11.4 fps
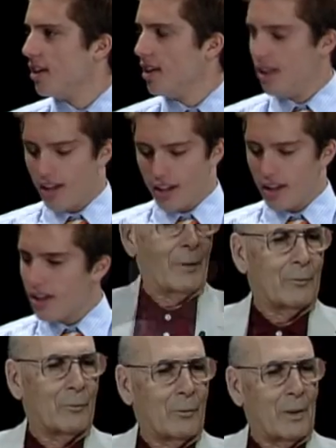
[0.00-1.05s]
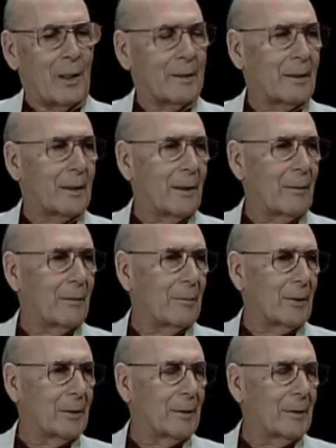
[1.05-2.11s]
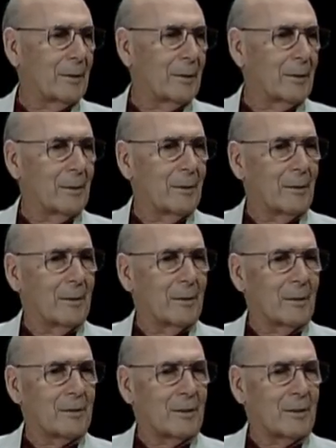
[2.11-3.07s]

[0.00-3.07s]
I mean, we went through a lot together, but the